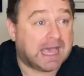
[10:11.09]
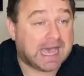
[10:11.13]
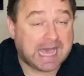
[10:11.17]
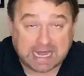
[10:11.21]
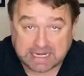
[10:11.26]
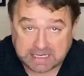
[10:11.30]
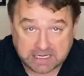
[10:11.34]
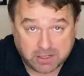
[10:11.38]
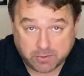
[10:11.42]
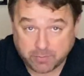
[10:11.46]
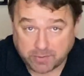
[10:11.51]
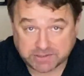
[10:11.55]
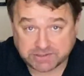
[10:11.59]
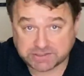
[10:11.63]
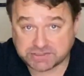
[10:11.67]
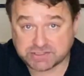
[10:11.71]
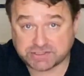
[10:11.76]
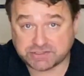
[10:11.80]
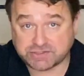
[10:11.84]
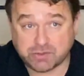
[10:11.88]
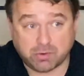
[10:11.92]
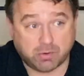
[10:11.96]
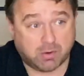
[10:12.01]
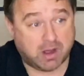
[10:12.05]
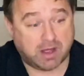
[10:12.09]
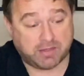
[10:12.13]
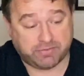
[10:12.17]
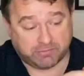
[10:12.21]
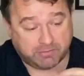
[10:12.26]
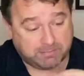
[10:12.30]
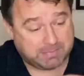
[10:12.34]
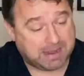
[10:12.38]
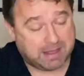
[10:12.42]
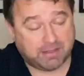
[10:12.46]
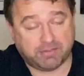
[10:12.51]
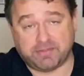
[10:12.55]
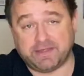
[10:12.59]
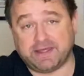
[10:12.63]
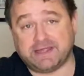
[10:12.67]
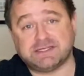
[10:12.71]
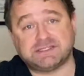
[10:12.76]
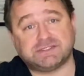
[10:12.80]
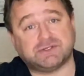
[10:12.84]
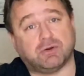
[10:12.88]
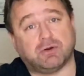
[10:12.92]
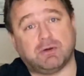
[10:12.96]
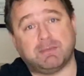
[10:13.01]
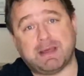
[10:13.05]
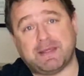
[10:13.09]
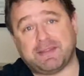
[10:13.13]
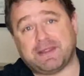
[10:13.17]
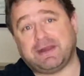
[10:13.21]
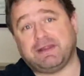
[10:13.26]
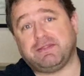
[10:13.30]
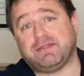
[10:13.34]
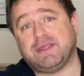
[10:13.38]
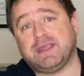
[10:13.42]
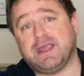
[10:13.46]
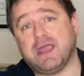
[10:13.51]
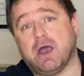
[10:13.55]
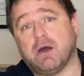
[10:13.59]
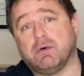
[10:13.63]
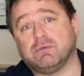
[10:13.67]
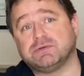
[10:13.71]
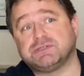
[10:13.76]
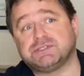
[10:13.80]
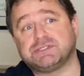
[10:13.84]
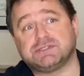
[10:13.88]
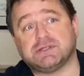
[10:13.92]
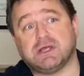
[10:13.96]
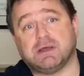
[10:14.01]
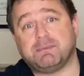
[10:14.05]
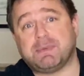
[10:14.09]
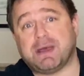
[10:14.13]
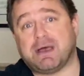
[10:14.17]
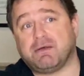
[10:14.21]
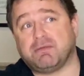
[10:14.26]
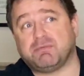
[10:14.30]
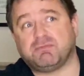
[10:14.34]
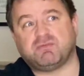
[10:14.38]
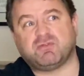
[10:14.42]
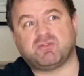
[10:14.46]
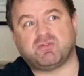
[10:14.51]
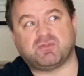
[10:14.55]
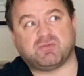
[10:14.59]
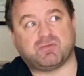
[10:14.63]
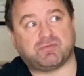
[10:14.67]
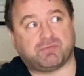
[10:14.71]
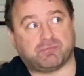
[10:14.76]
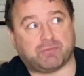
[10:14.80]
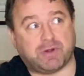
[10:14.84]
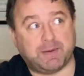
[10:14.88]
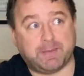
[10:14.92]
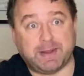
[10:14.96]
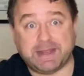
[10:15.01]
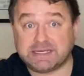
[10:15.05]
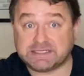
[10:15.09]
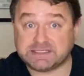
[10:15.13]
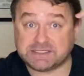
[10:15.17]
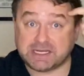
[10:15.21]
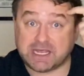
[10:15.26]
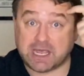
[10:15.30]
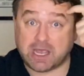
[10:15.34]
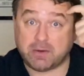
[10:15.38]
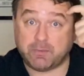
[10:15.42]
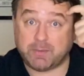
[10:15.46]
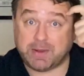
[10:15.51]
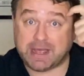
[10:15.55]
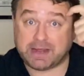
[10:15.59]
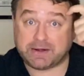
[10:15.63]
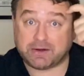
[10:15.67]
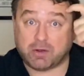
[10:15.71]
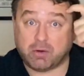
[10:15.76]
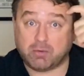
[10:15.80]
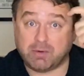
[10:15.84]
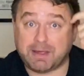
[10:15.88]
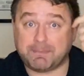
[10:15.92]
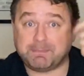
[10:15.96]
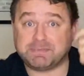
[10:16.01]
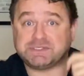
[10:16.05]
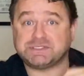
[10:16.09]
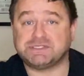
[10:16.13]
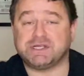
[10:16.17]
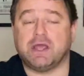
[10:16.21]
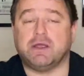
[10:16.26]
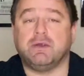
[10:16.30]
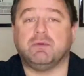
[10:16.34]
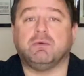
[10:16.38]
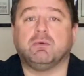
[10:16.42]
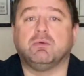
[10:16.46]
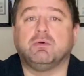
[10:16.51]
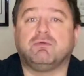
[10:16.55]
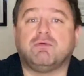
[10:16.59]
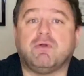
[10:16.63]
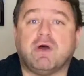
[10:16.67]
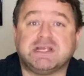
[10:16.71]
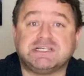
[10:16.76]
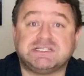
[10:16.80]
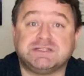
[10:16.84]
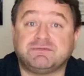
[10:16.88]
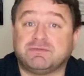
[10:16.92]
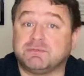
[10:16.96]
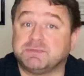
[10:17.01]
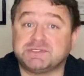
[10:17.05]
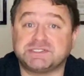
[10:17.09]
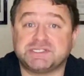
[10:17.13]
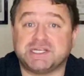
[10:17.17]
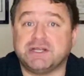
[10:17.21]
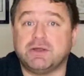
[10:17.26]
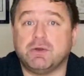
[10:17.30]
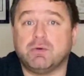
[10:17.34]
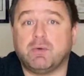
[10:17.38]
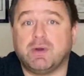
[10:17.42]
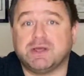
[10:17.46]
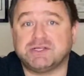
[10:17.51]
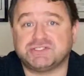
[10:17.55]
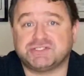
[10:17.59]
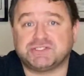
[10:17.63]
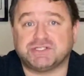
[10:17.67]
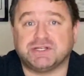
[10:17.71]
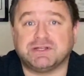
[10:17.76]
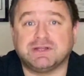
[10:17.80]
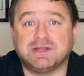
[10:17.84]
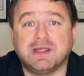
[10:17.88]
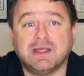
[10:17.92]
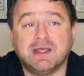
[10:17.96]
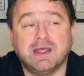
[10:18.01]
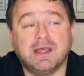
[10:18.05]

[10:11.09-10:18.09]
Any questions at all, either about this or about anything else. About 3 weeks ago, we had a whole episode all arising from a single question.